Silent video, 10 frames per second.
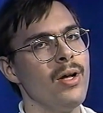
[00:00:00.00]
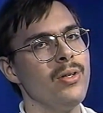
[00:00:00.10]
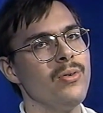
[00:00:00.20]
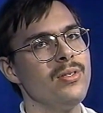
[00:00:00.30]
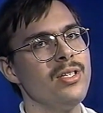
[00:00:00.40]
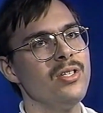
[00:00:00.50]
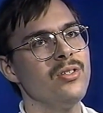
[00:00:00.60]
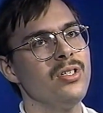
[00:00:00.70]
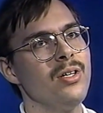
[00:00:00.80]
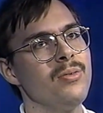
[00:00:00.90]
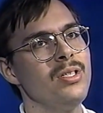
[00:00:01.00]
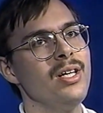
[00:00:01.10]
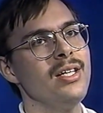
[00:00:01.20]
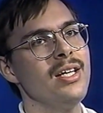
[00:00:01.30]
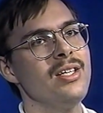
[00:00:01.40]
well-known sister ship,
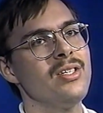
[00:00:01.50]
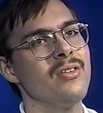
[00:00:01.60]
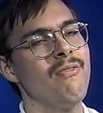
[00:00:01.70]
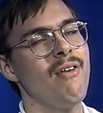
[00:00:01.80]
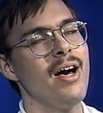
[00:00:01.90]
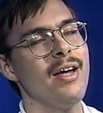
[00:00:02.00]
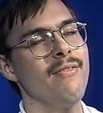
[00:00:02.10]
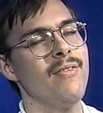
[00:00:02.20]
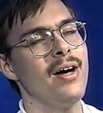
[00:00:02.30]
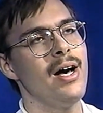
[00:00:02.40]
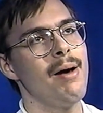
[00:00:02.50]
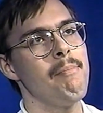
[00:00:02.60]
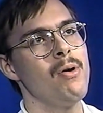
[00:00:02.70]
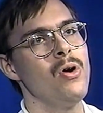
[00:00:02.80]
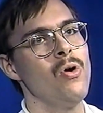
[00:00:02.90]
she did survive
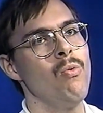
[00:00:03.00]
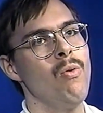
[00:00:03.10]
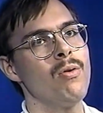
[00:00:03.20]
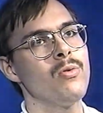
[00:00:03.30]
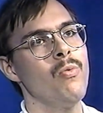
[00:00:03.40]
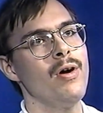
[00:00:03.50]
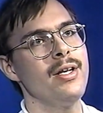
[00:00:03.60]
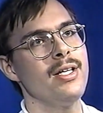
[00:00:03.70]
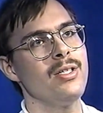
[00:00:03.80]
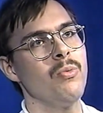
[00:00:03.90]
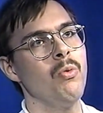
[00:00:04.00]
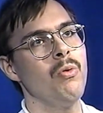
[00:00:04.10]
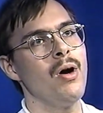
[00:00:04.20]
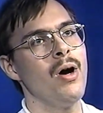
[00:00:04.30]
World War I as a